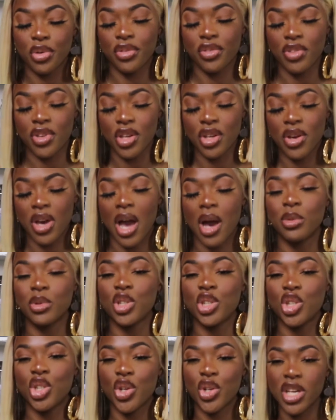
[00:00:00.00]
review, I want
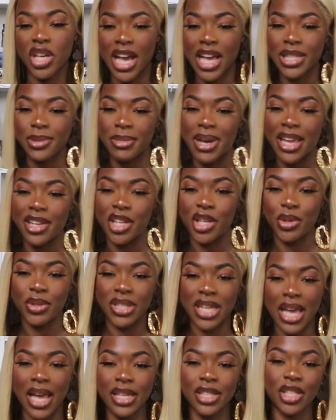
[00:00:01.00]
to show you guys my new
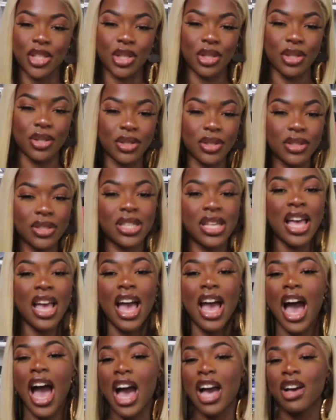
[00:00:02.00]
tattoos.
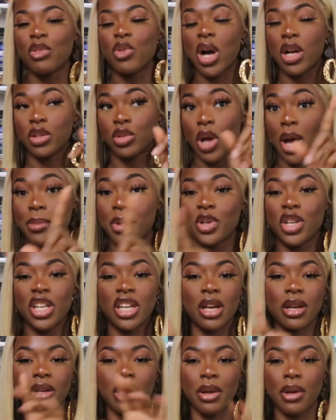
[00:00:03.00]
I'm only
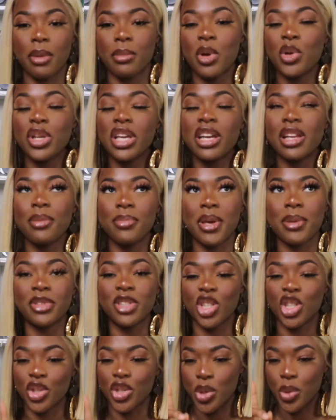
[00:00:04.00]
going to be able
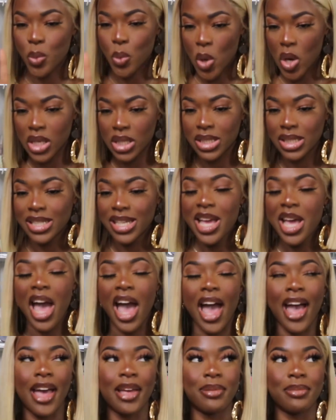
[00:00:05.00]
to show you one
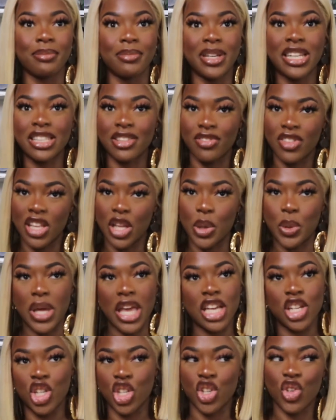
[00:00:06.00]
because of the
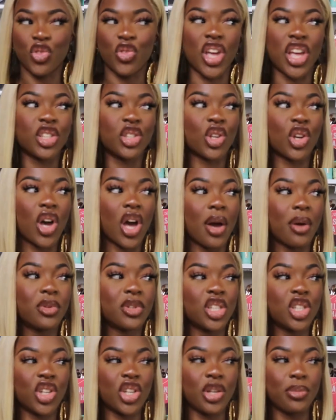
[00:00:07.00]
location of it. So I
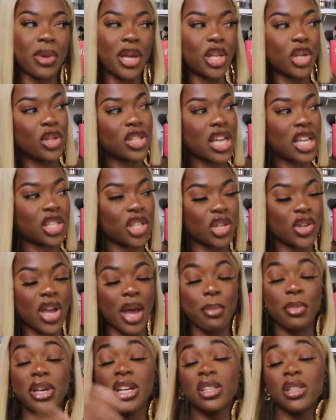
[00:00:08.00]
want to show you my new tattoo,
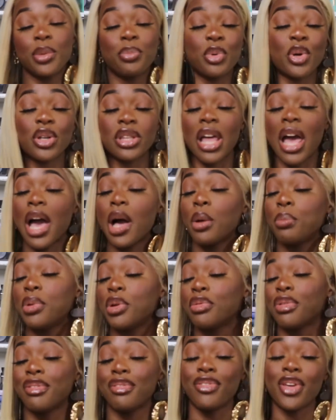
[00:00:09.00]
and because the book that I'll
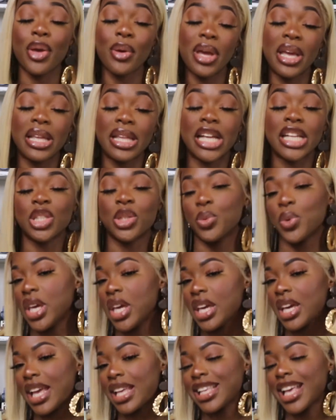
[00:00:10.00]
be reviewing next
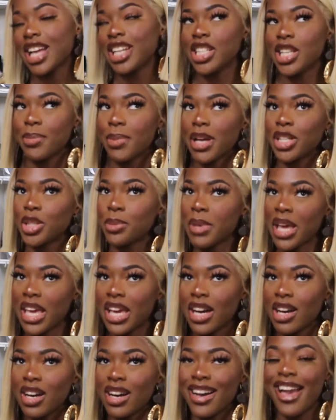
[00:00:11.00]
week is actually about
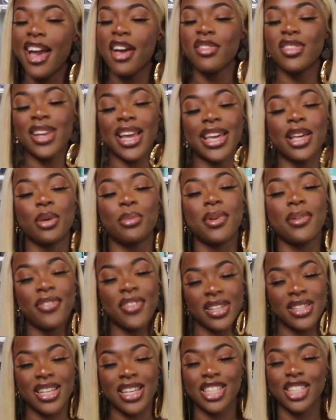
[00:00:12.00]
Jamaica, I feel like it'll be
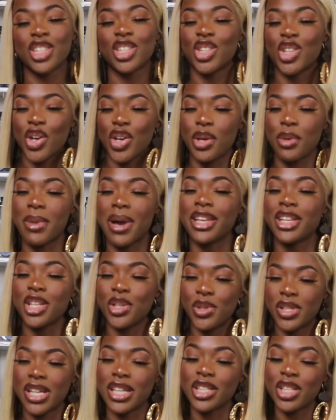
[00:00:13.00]
fitting to show you my
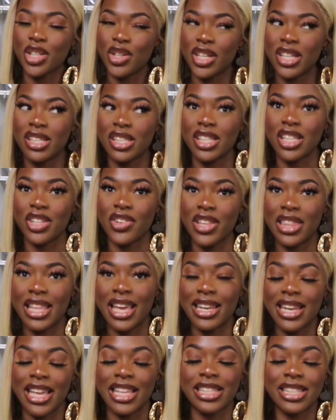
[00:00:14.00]
new tattoo, considering
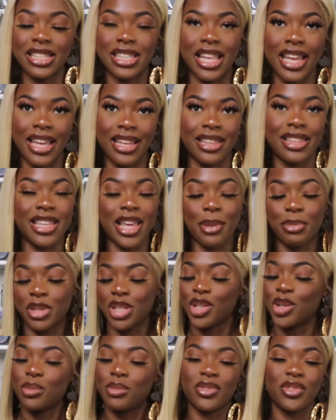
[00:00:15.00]
that it's like the
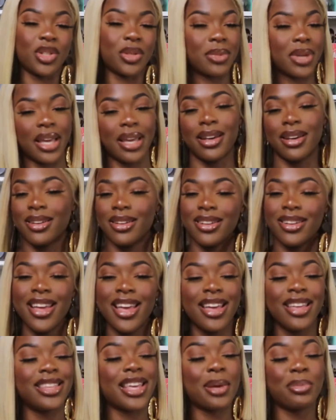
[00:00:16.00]
epitome of Jamaica,
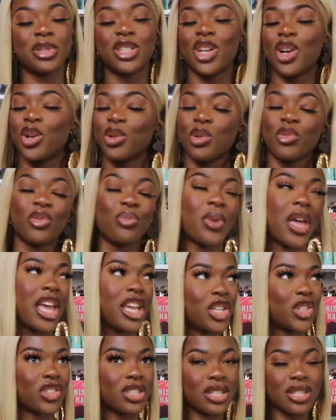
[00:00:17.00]
the epitome of
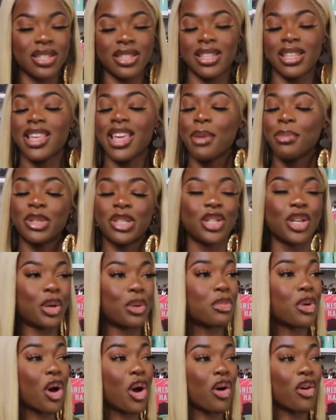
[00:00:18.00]
patriot, the
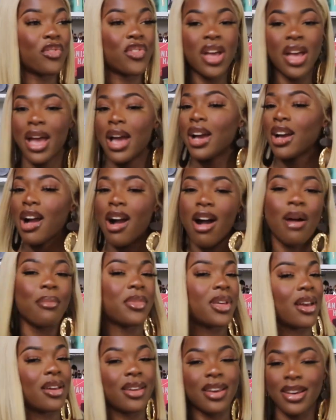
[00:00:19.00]
epitome of
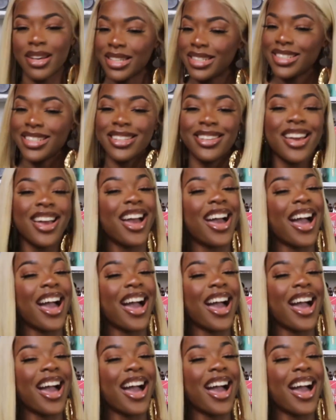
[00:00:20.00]
Kamia Yadi,